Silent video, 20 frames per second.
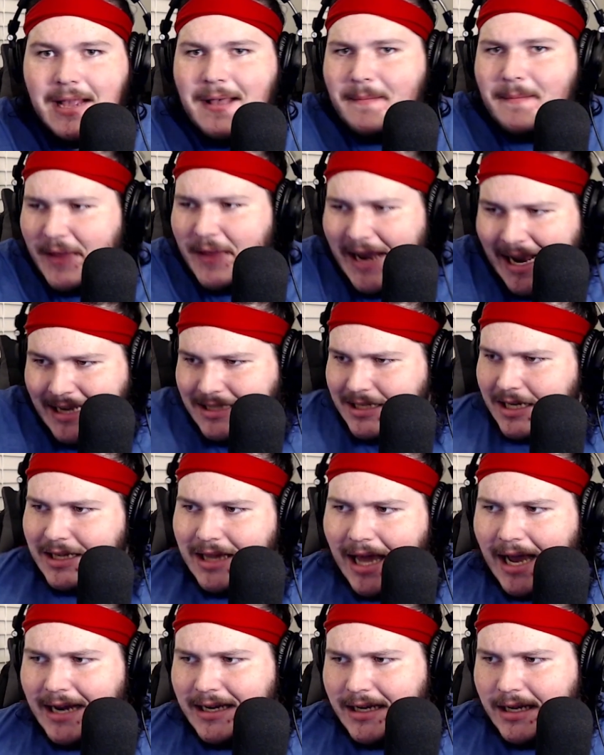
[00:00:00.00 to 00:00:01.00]
It has
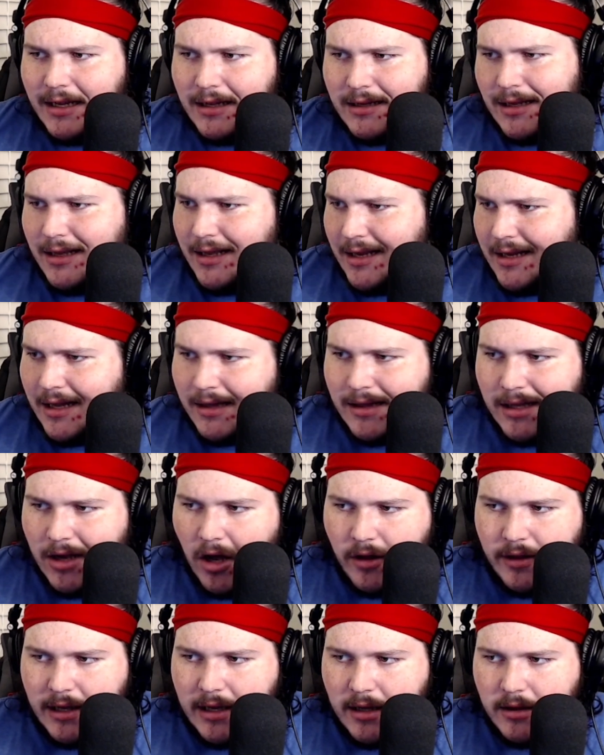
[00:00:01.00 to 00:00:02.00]
declined on
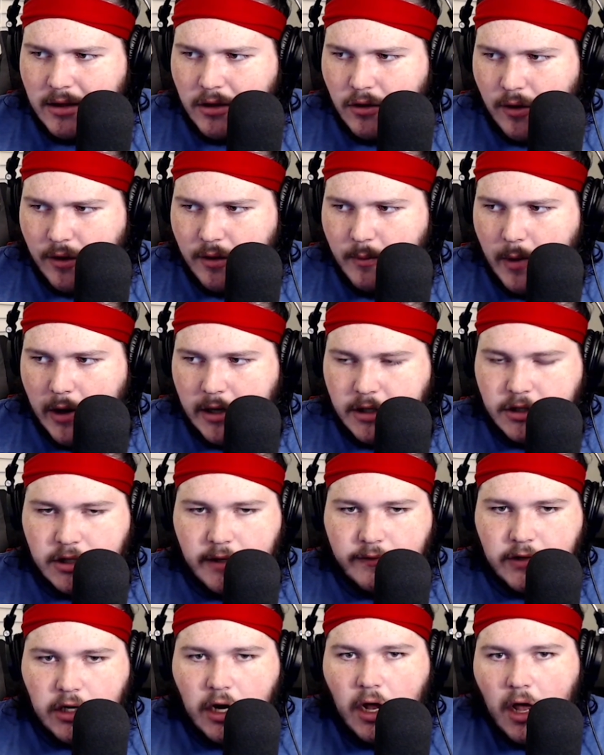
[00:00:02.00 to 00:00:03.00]
the North American server.